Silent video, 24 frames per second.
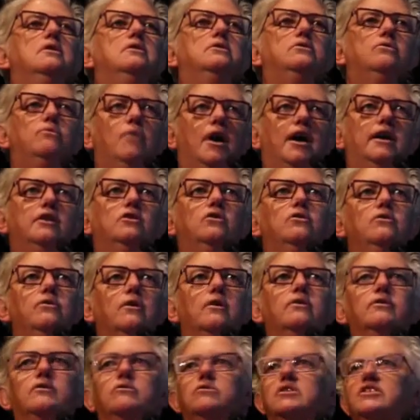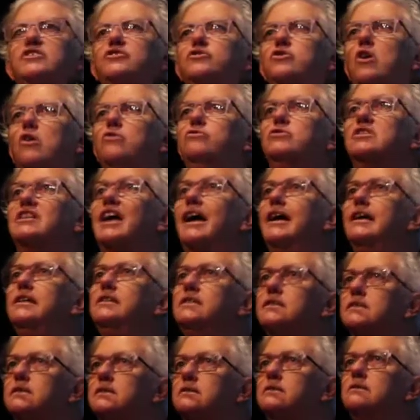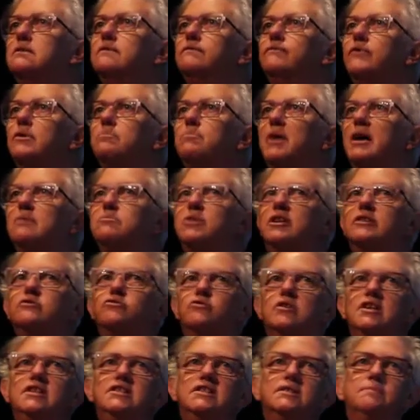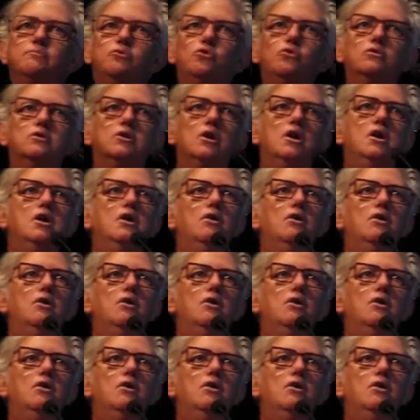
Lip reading: to argue that there is no taste for public transport.